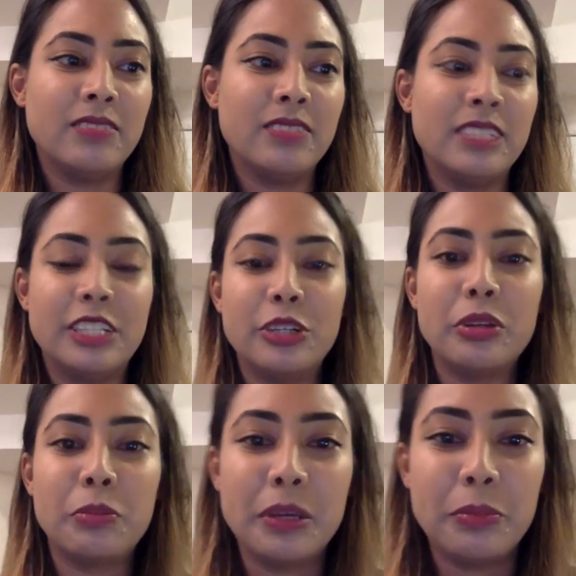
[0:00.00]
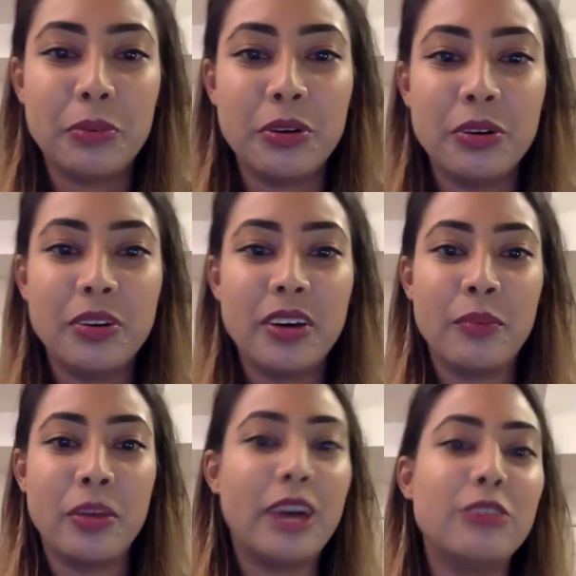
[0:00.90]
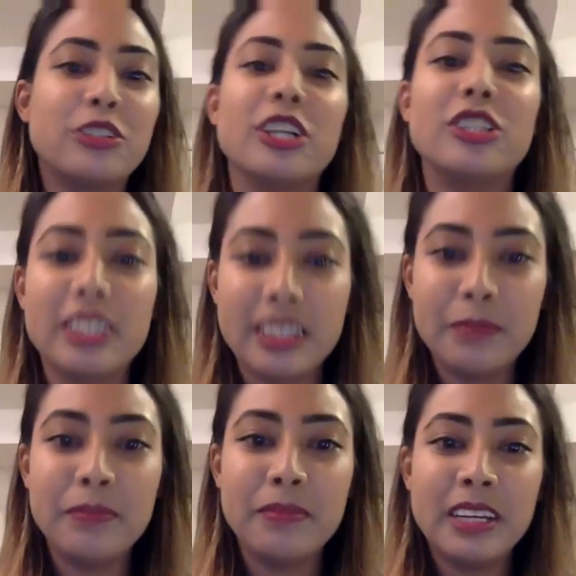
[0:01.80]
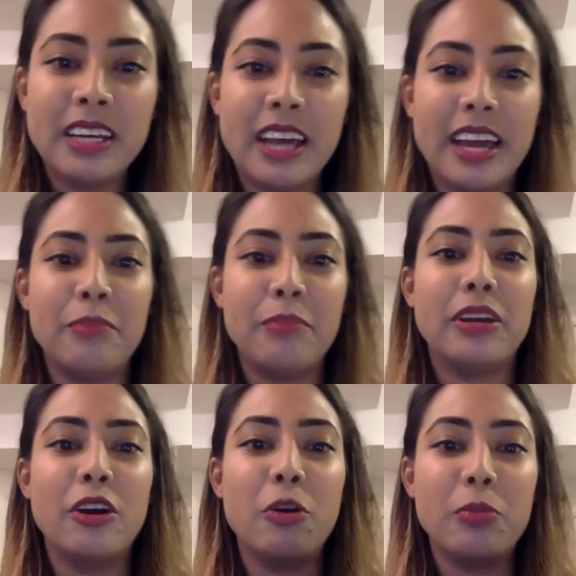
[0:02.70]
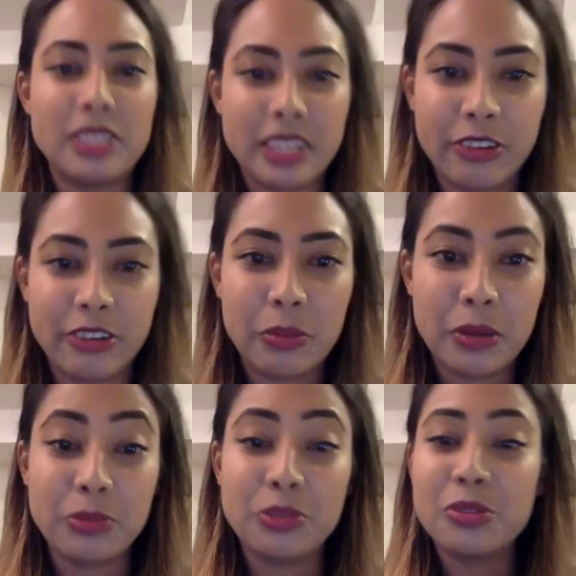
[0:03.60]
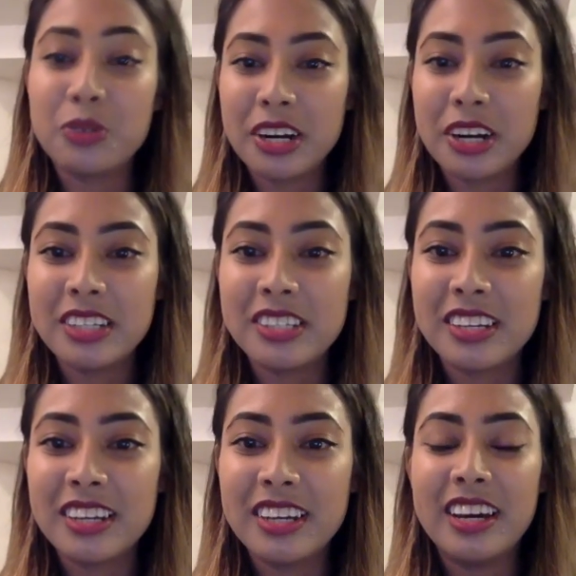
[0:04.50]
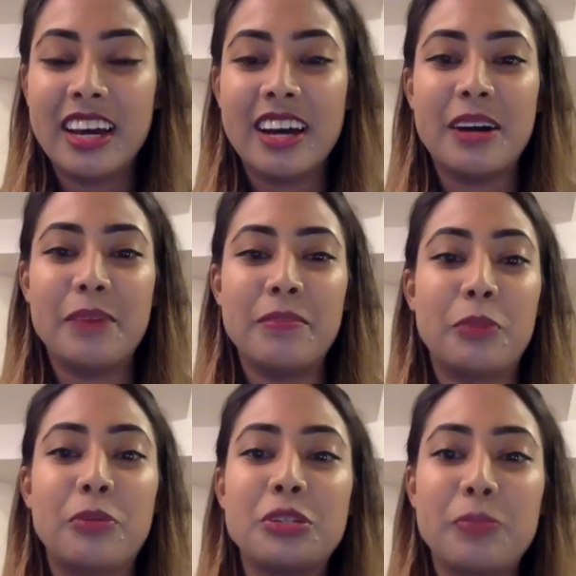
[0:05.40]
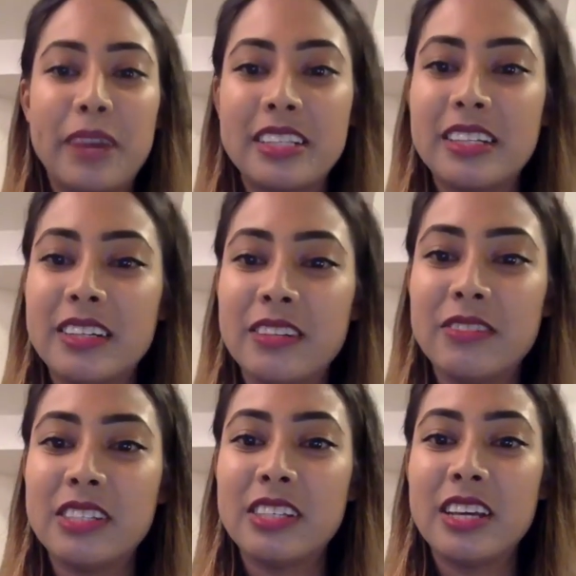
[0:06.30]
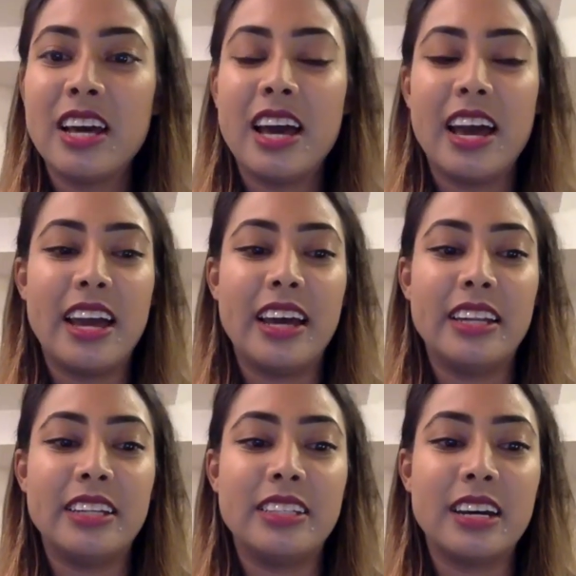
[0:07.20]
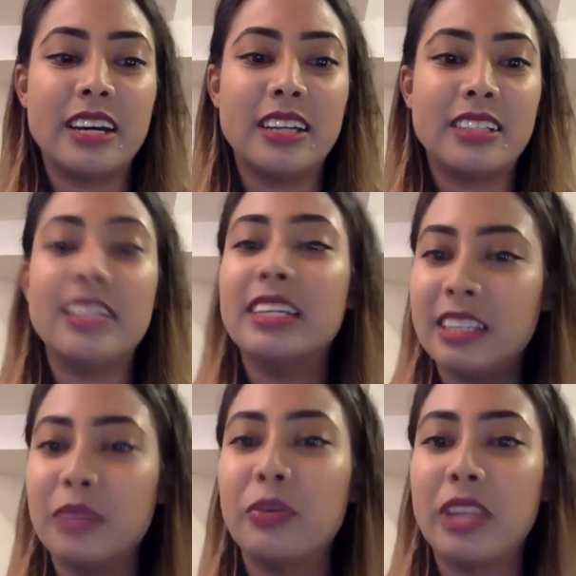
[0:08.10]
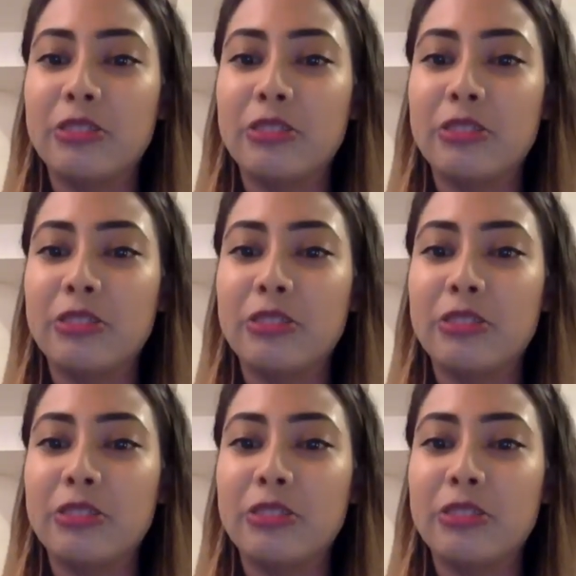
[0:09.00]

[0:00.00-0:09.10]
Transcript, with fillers: deal with people without judging them and being open to hearing people's stories, um, their perspectives, and uh, to listen without